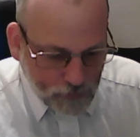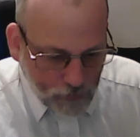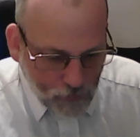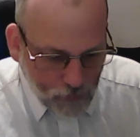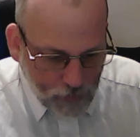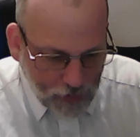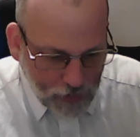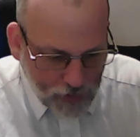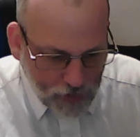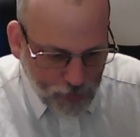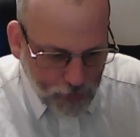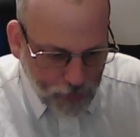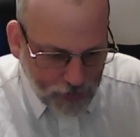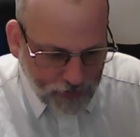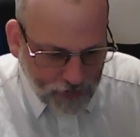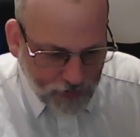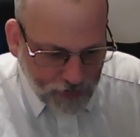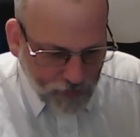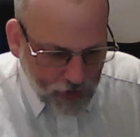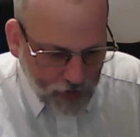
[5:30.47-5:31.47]
is pretty
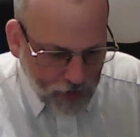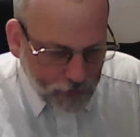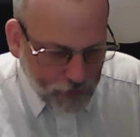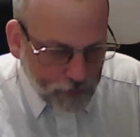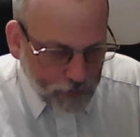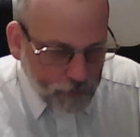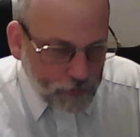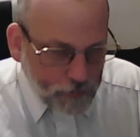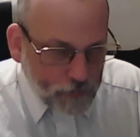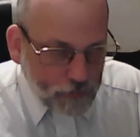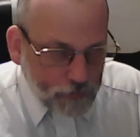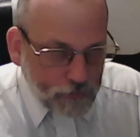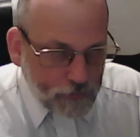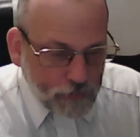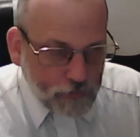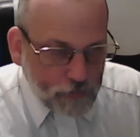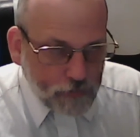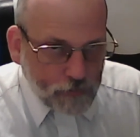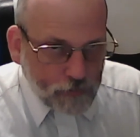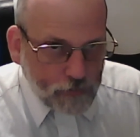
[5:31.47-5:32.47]
severe.
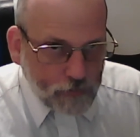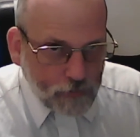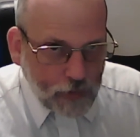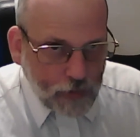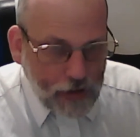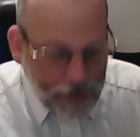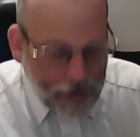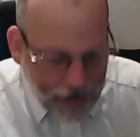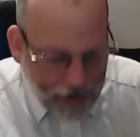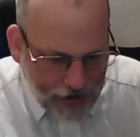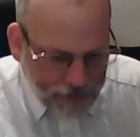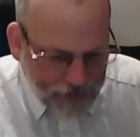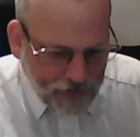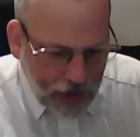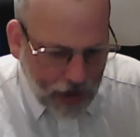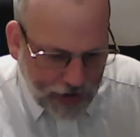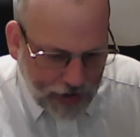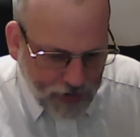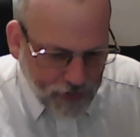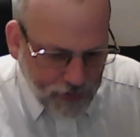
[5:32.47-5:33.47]
It's
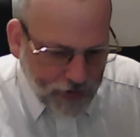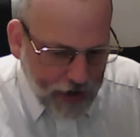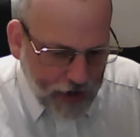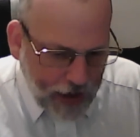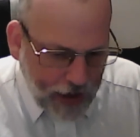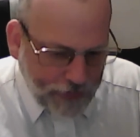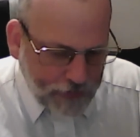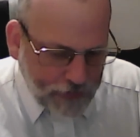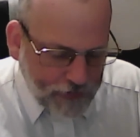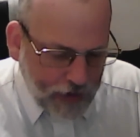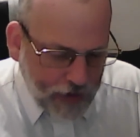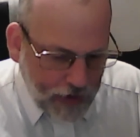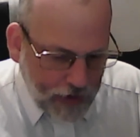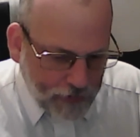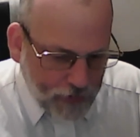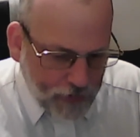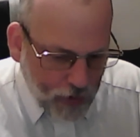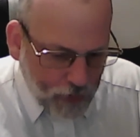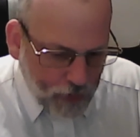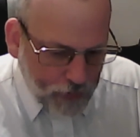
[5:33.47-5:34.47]
like you deny the entire
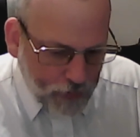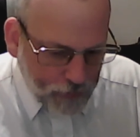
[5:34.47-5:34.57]
Torah.